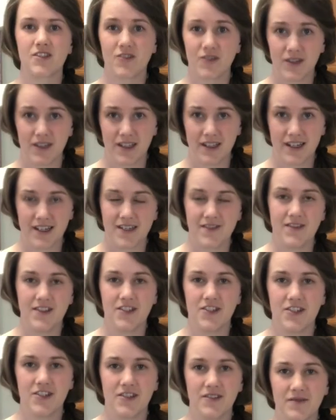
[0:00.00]
really nice
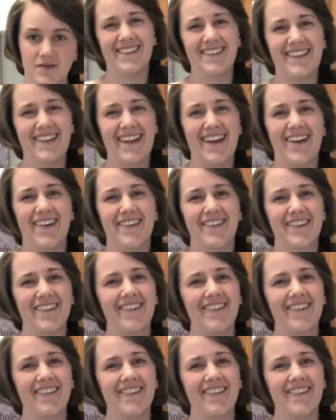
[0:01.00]
feature. Now,